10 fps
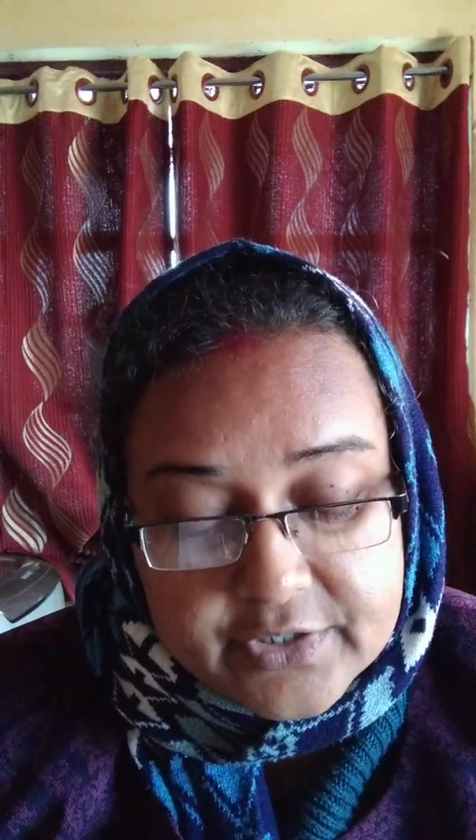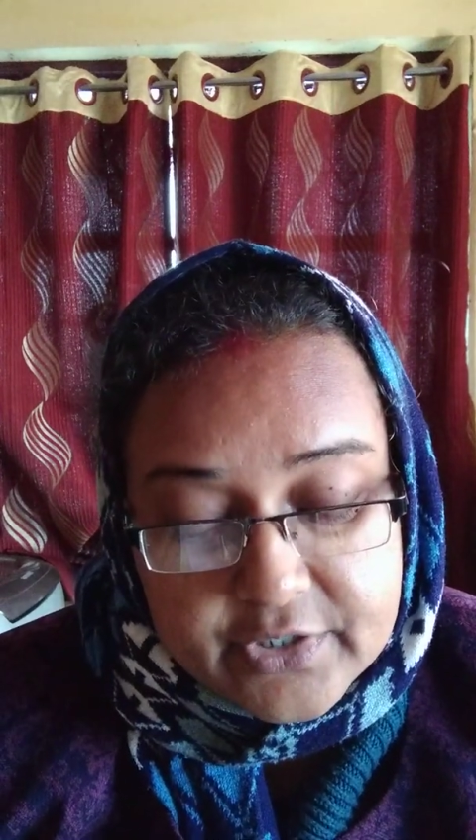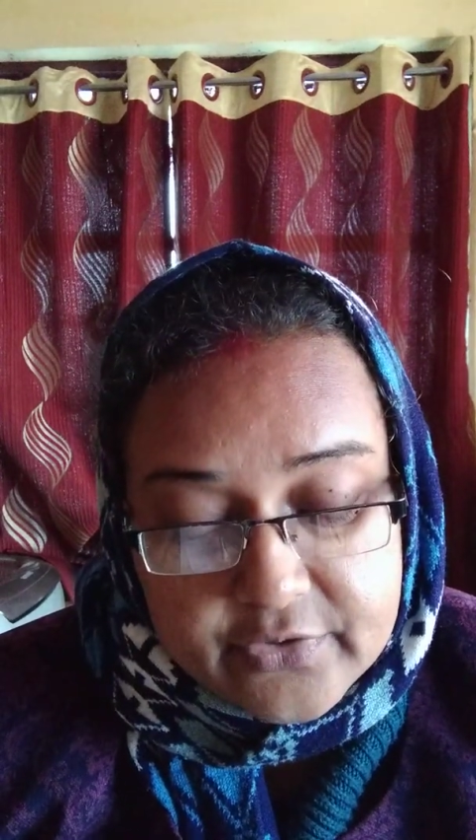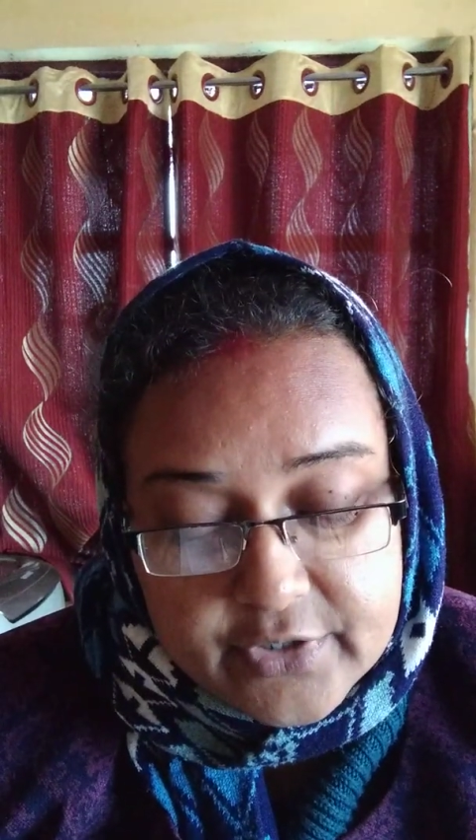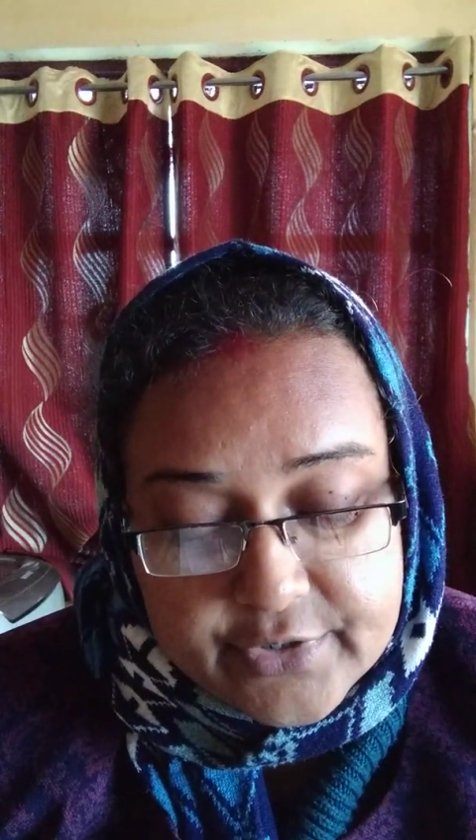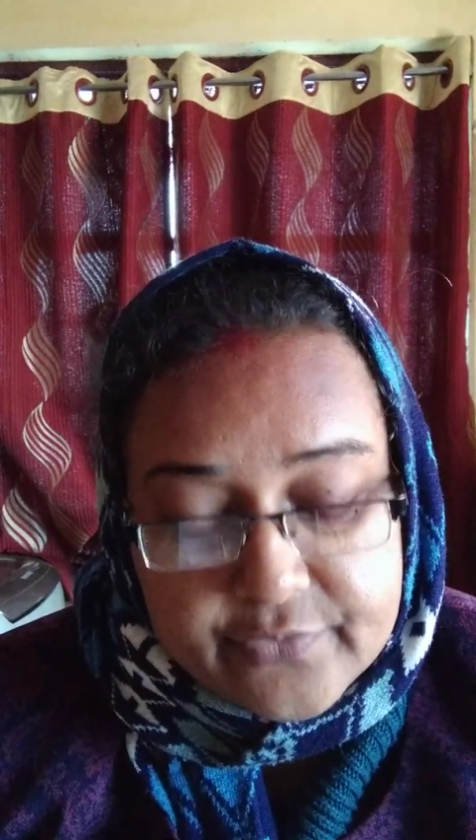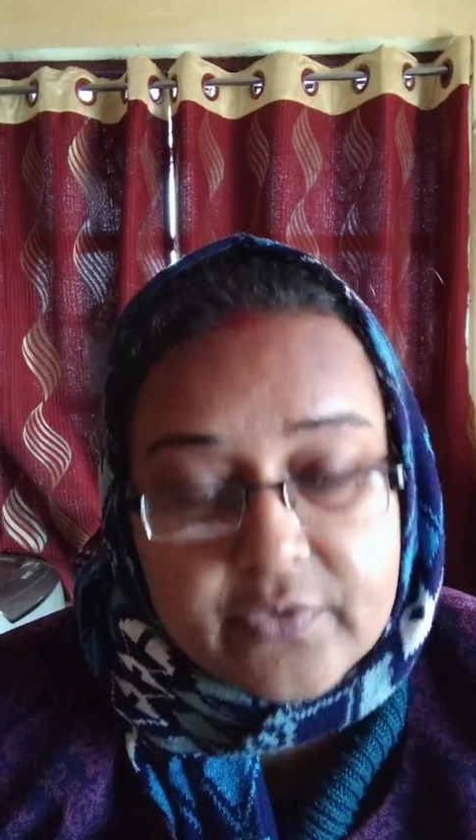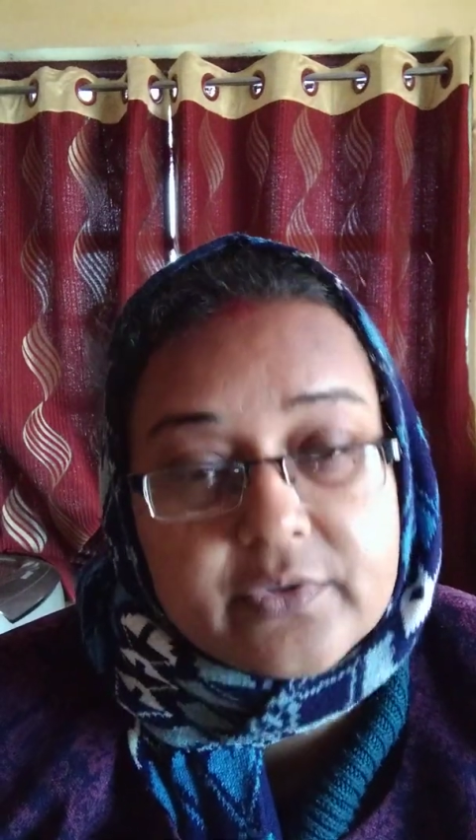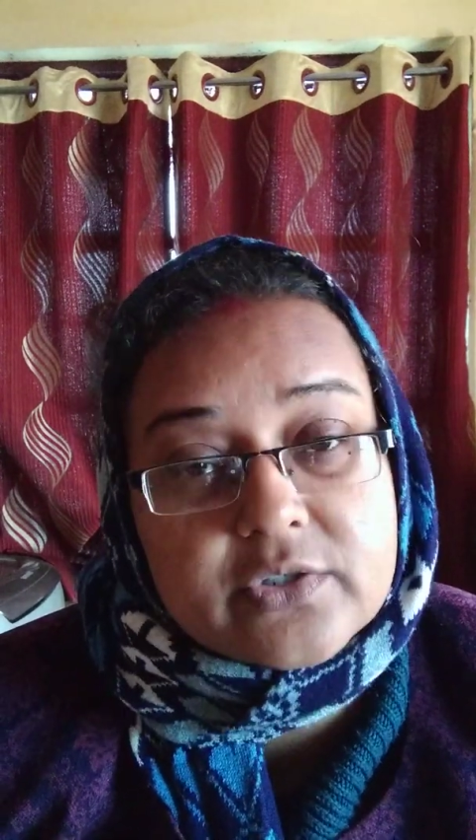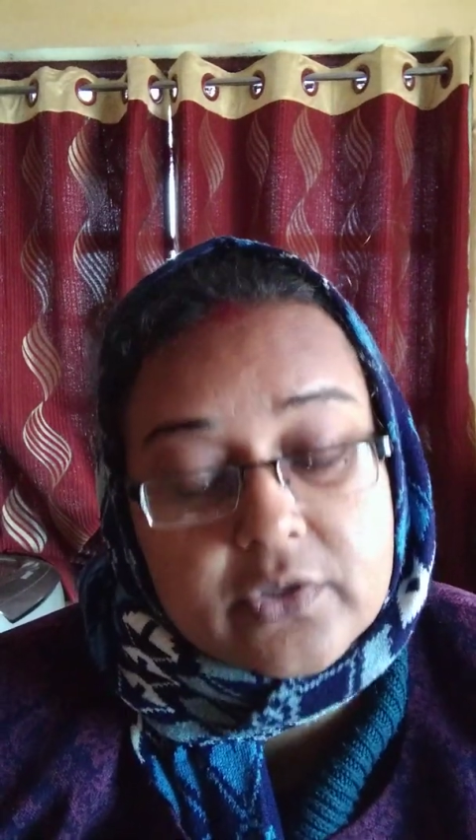generation
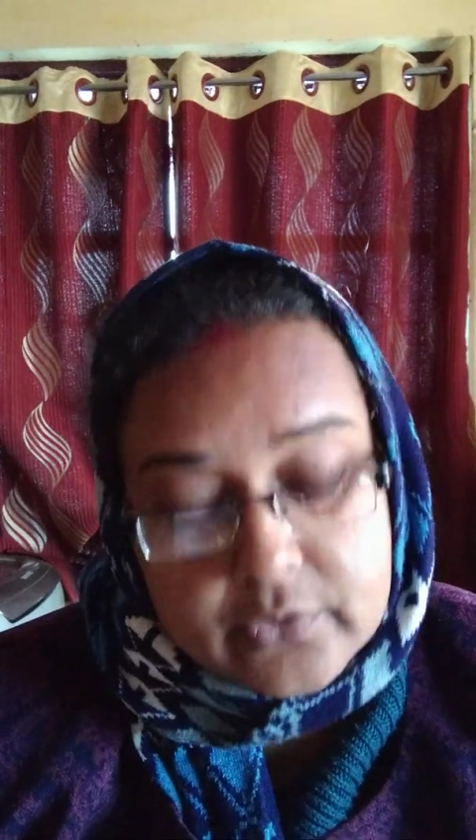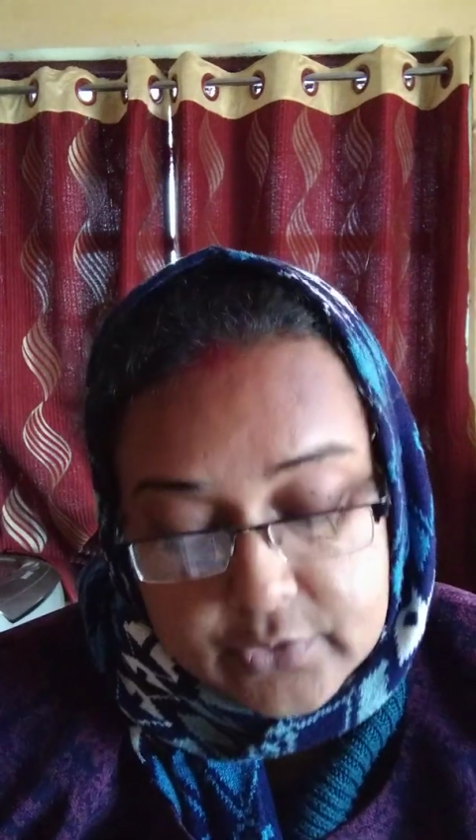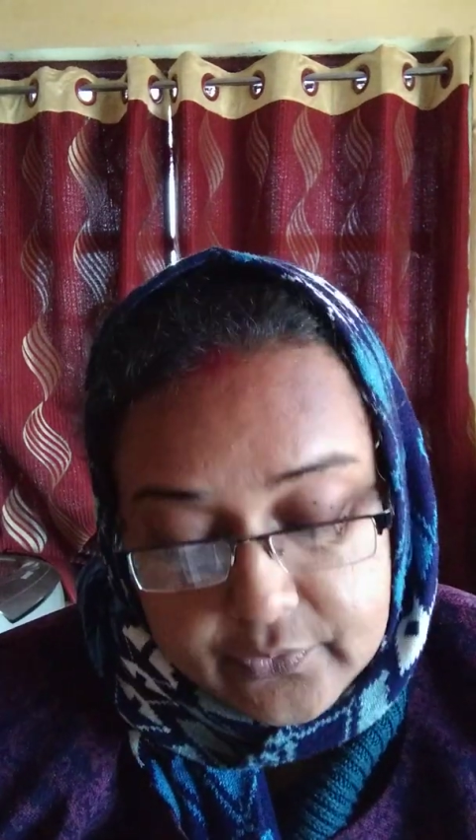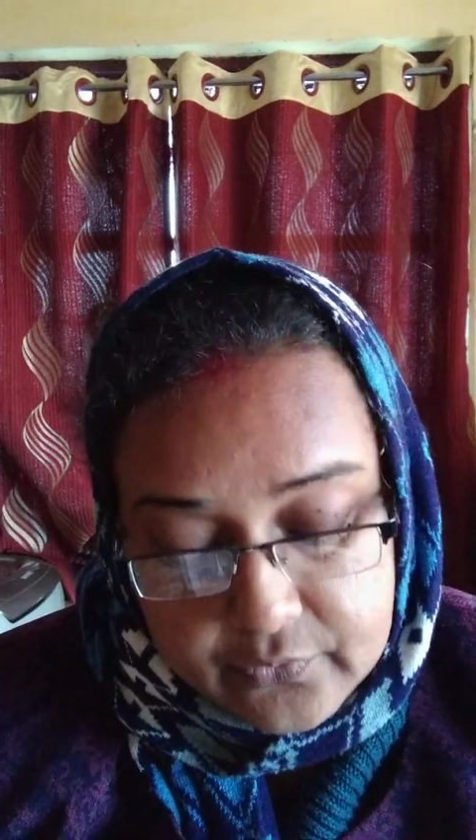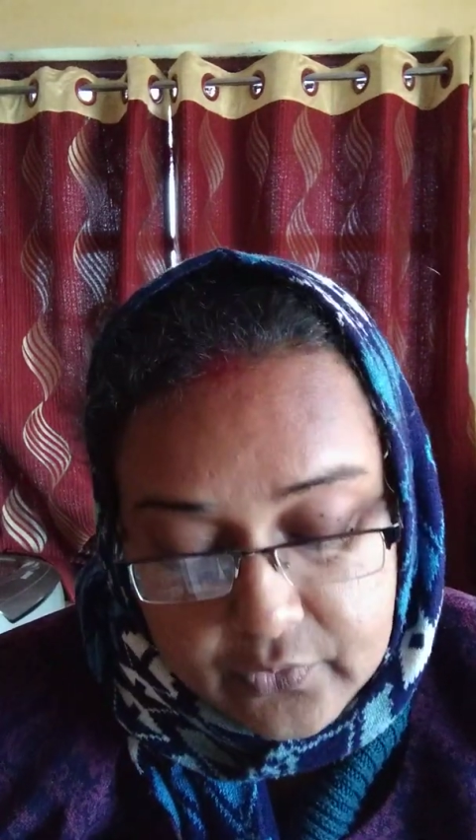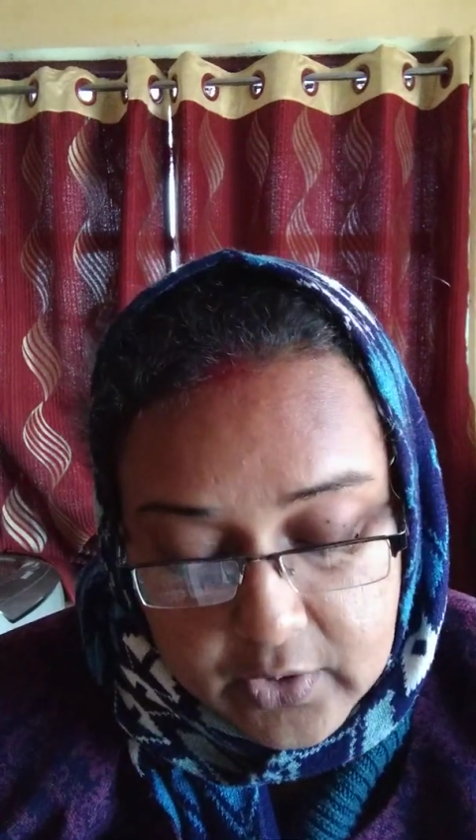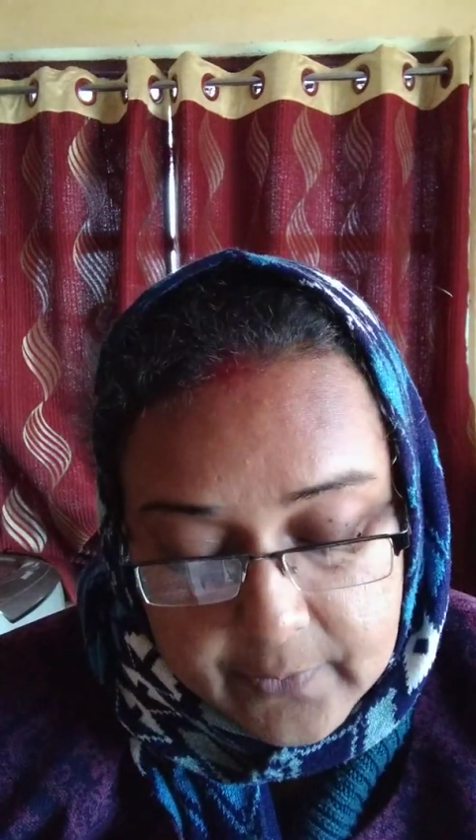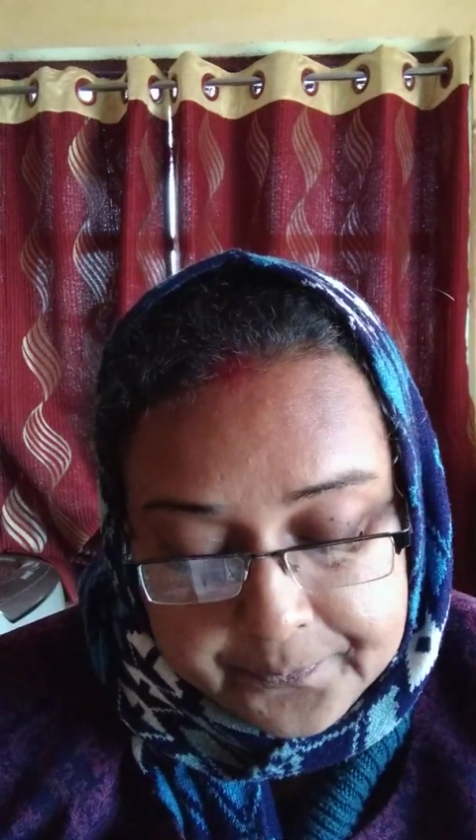from the scourge of war.